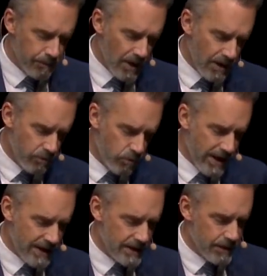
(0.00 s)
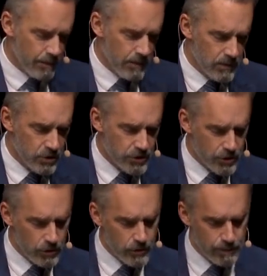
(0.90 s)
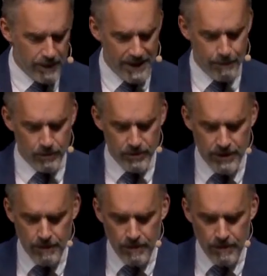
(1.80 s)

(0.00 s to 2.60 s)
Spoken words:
I've read student papers